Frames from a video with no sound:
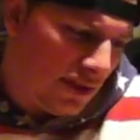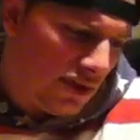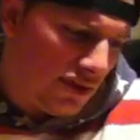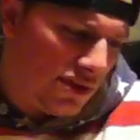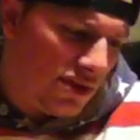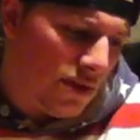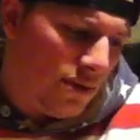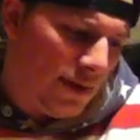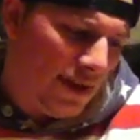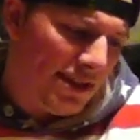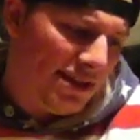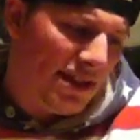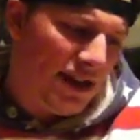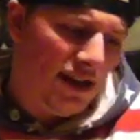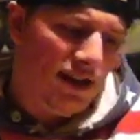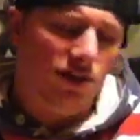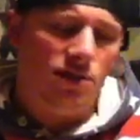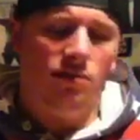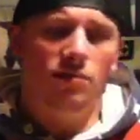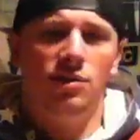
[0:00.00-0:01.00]
So we
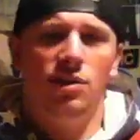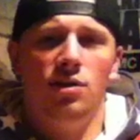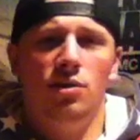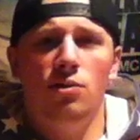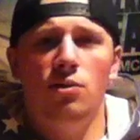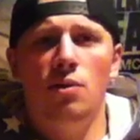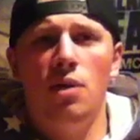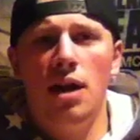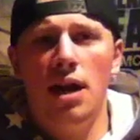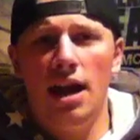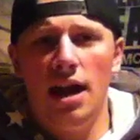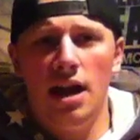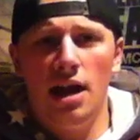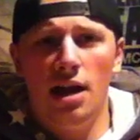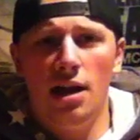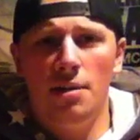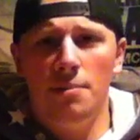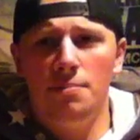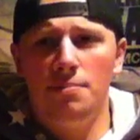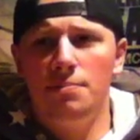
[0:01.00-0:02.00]
decided to do 2.
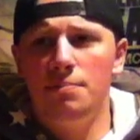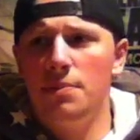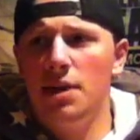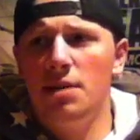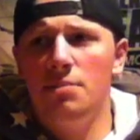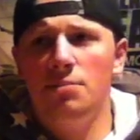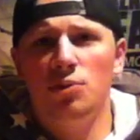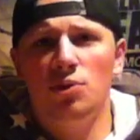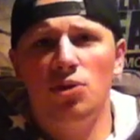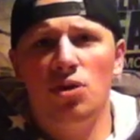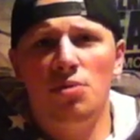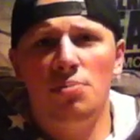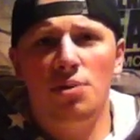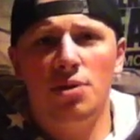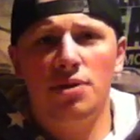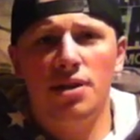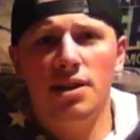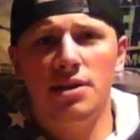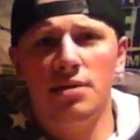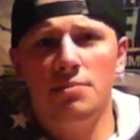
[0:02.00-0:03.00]
Me and Bruno
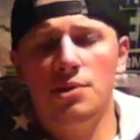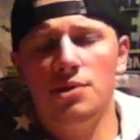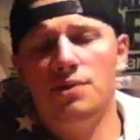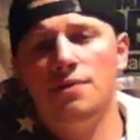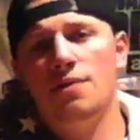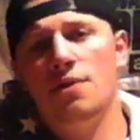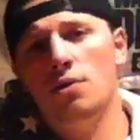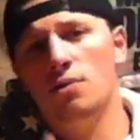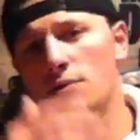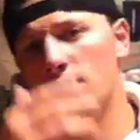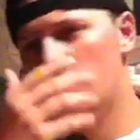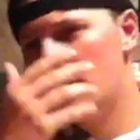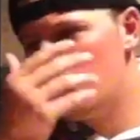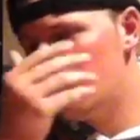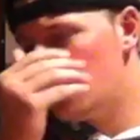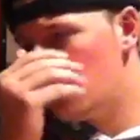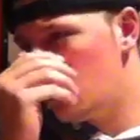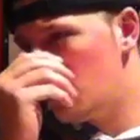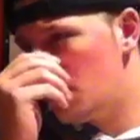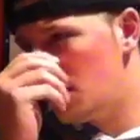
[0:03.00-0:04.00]
both got the most
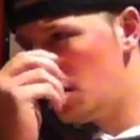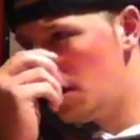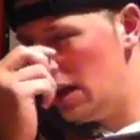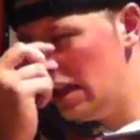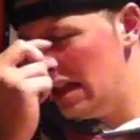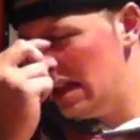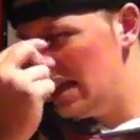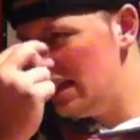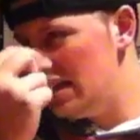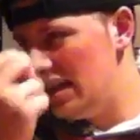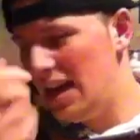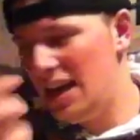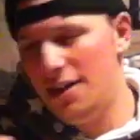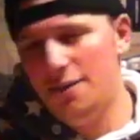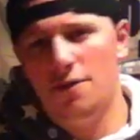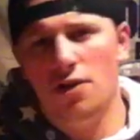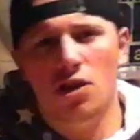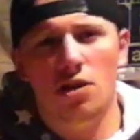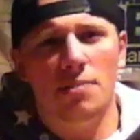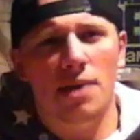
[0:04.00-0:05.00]
votes, and then Danny
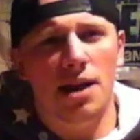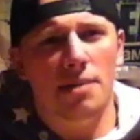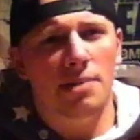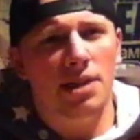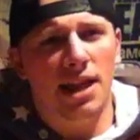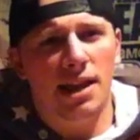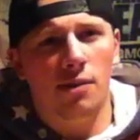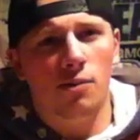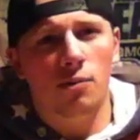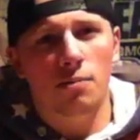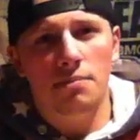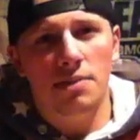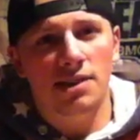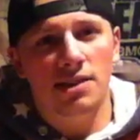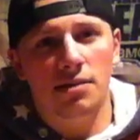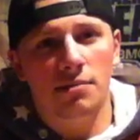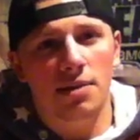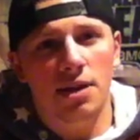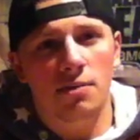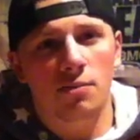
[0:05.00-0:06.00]
followed by,
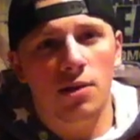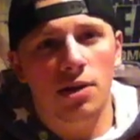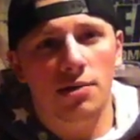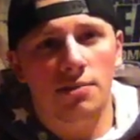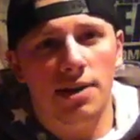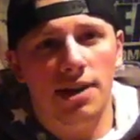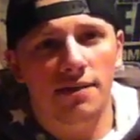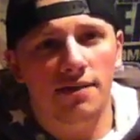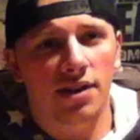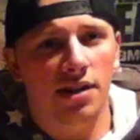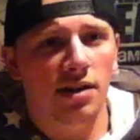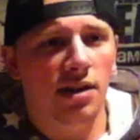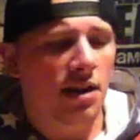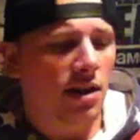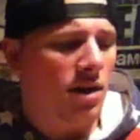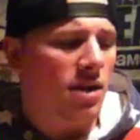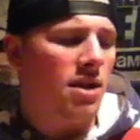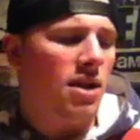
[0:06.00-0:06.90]
missing by 1 or whatever.